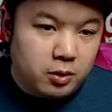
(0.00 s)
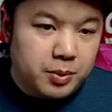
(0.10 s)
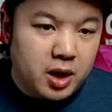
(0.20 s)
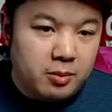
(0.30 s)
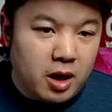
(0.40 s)
We'll
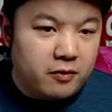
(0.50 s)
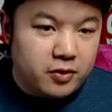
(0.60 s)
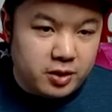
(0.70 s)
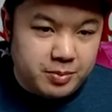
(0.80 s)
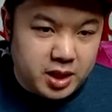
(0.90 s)
bring him off
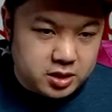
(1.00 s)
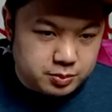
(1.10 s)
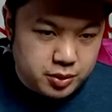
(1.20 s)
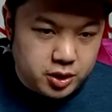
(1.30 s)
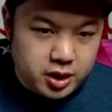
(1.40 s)
of the
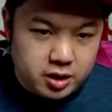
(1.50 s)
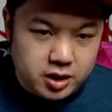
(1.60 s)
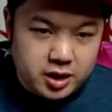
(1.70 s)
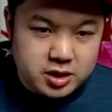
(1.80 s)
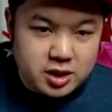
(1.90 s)
bench pretty
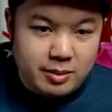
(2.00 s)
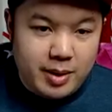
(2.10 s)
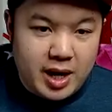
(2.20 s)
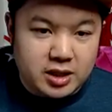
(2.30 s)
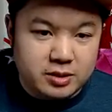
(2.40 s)
early into the
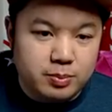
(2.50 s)
match,